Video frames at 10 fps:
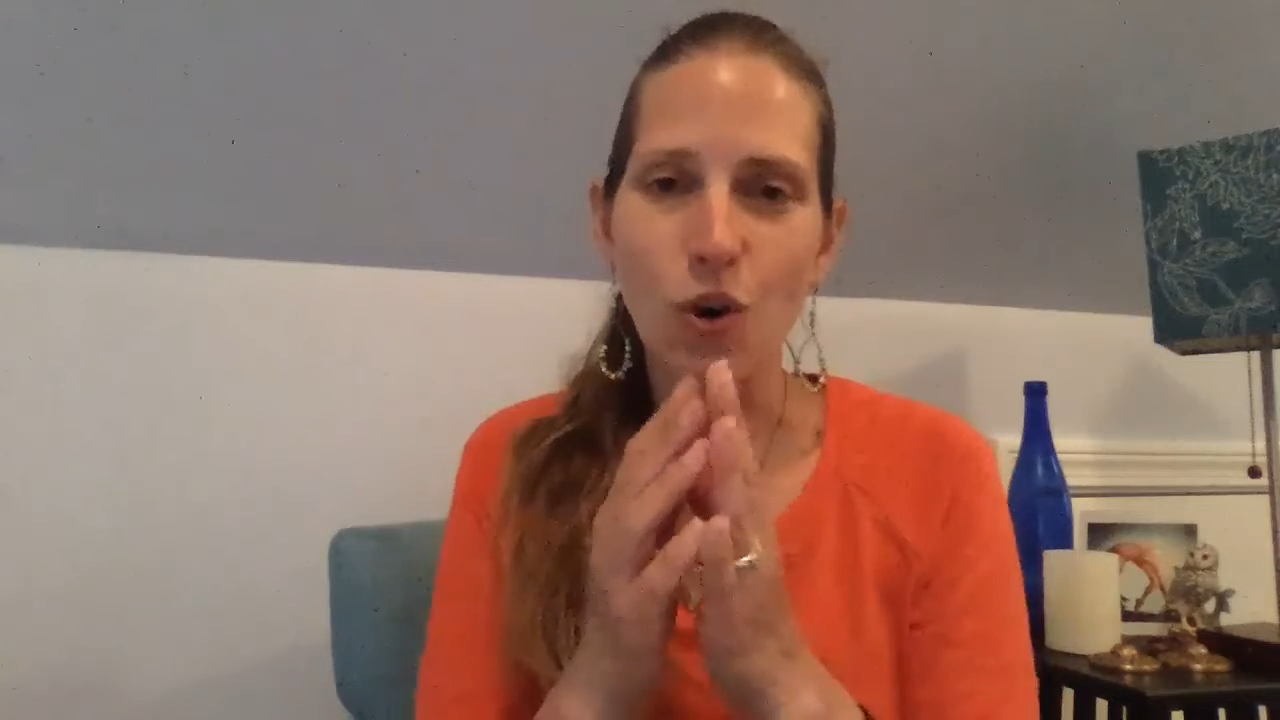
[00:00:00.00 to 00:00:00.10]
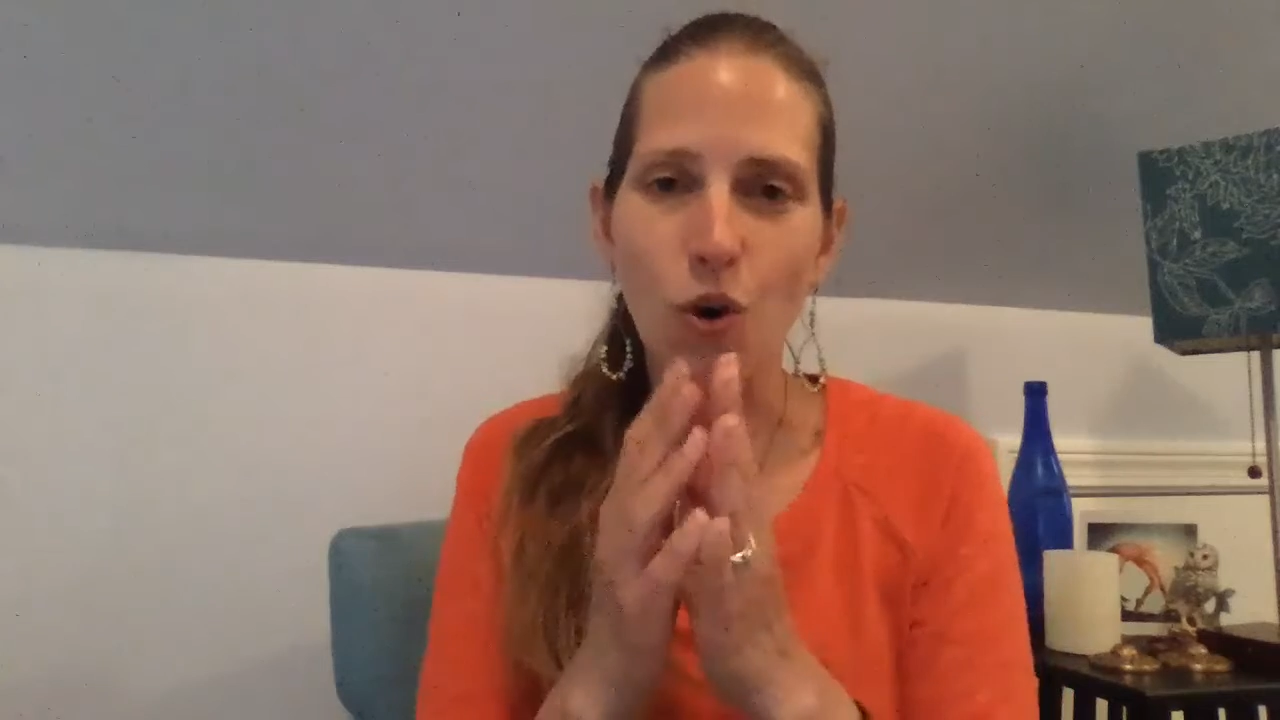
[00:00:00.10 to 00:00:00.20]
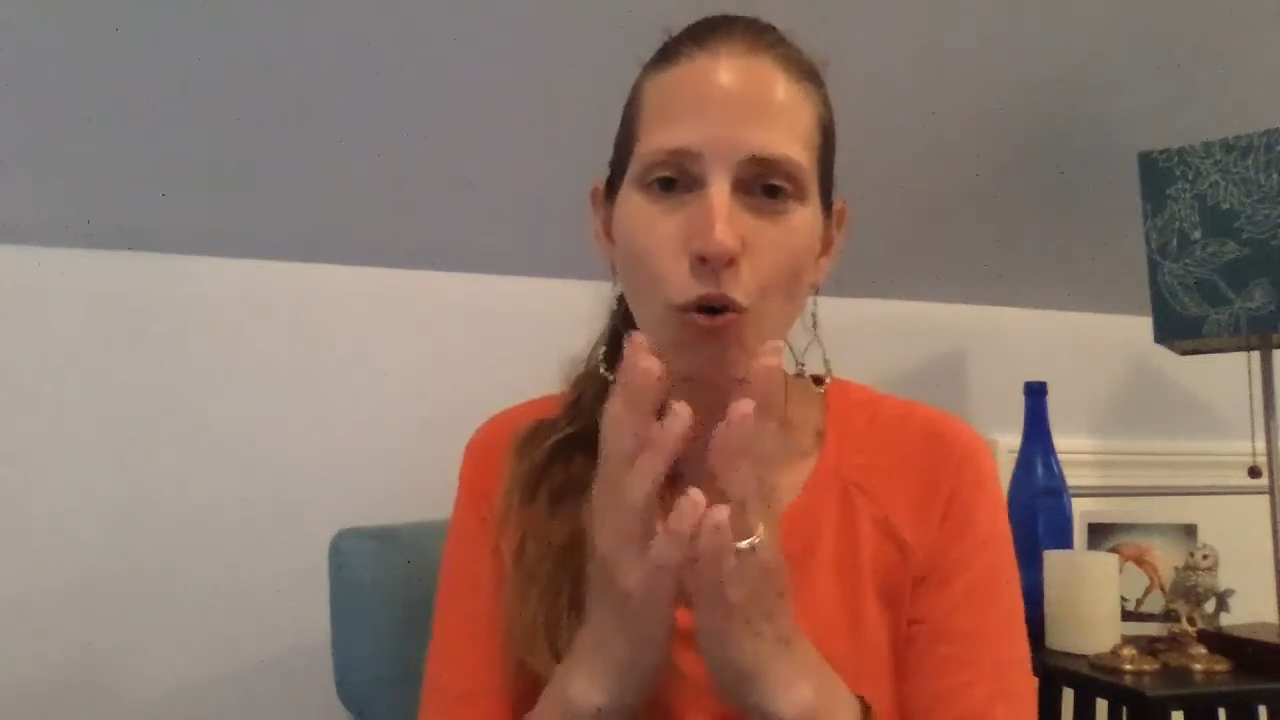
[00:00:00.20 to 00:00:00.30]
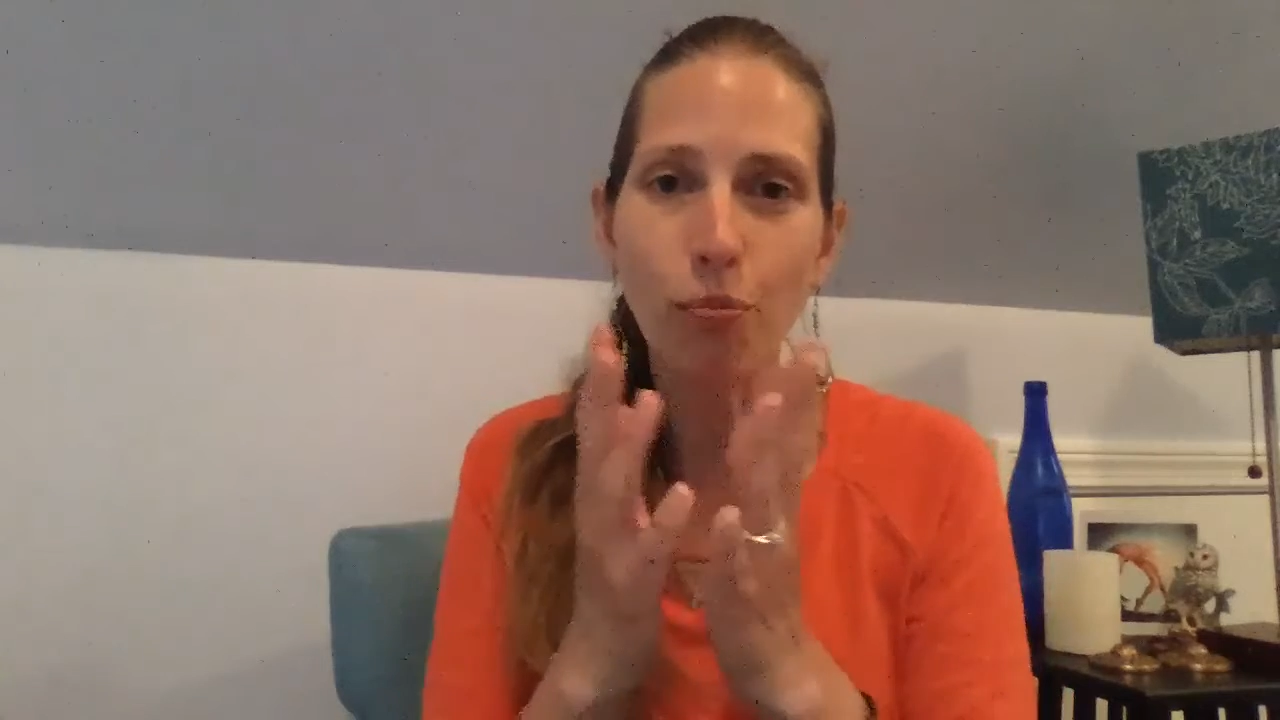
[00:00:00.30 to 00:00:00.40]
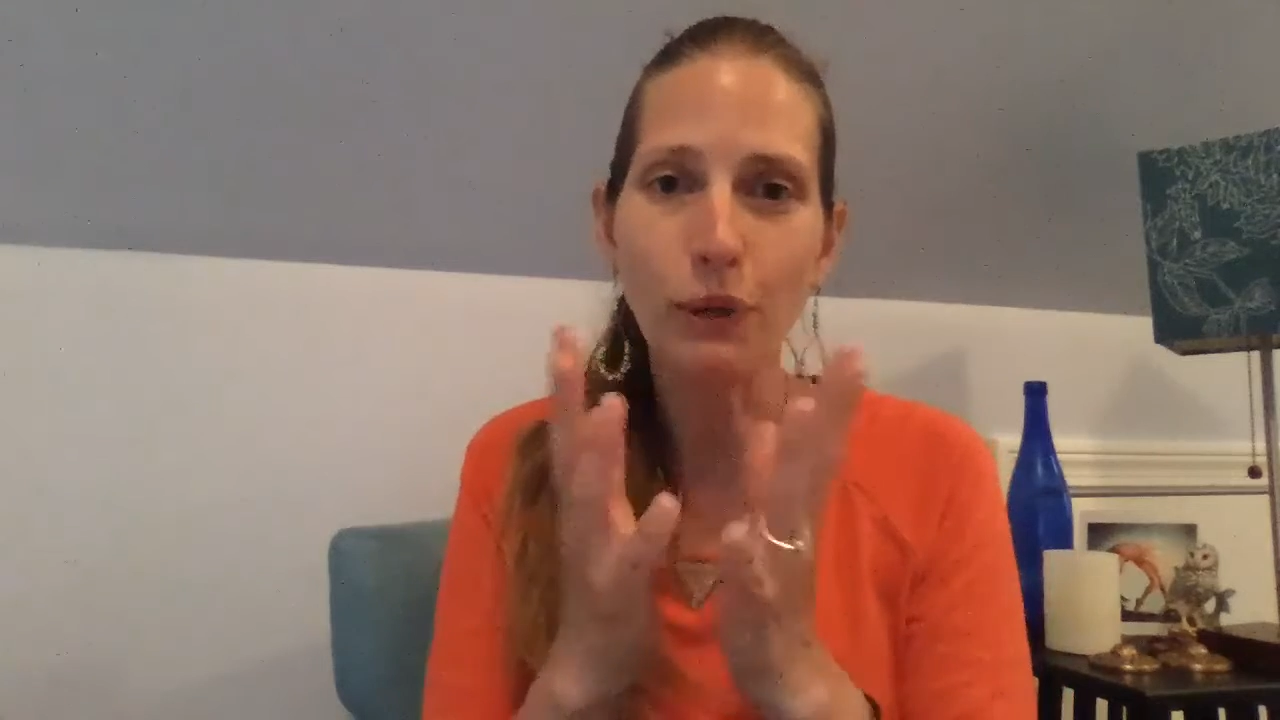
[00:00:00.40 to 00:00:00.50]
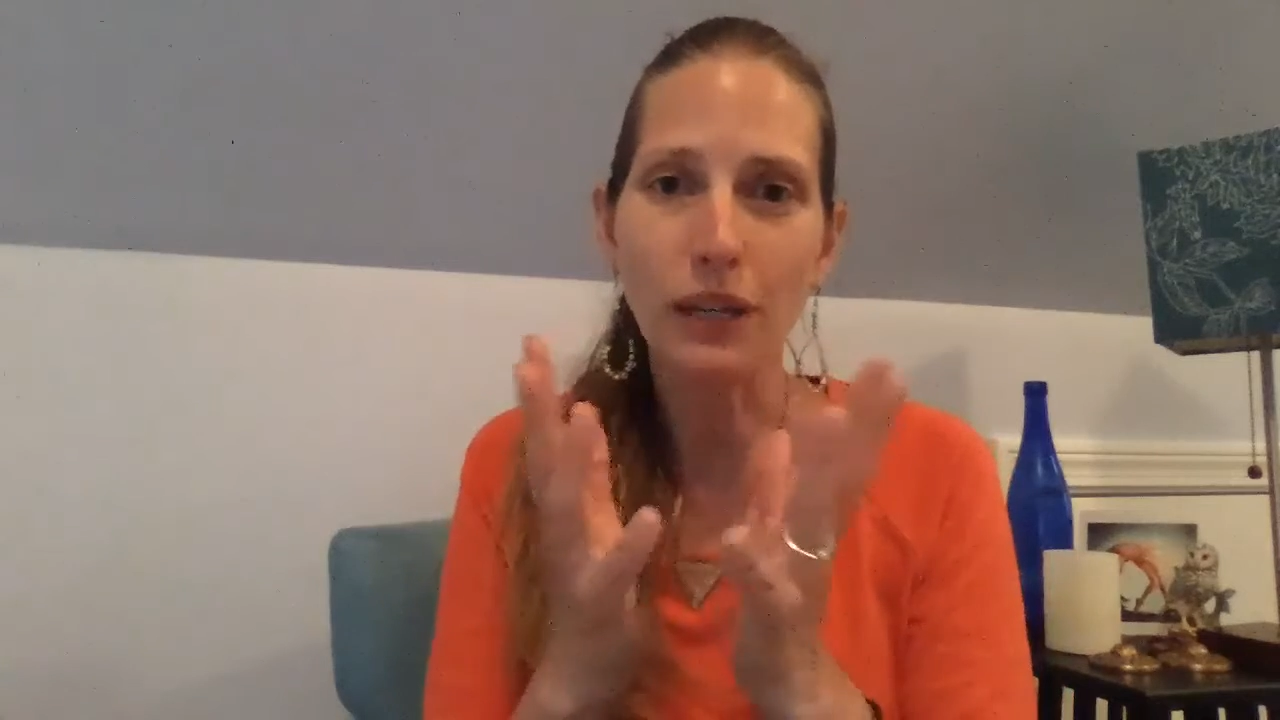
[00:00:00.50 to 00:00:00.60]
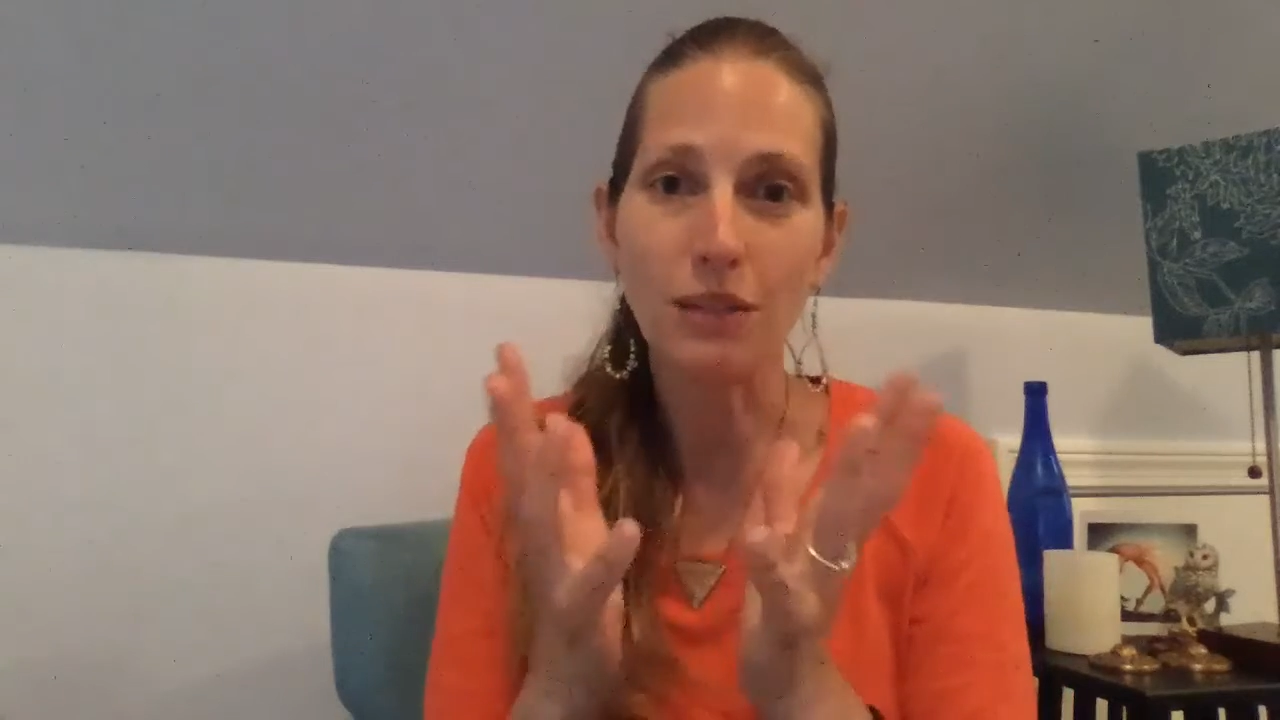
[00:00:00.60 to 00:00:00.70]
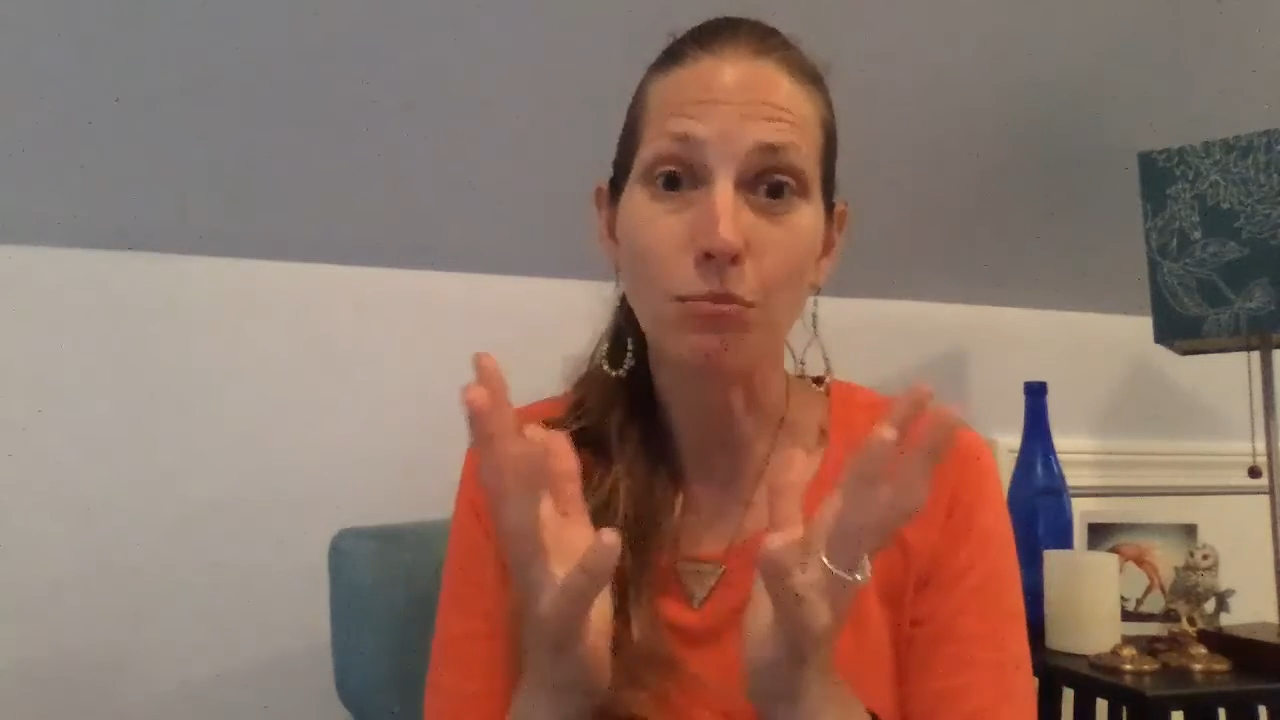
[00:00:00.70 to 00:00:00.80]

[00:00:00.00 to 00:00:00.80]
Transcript: open and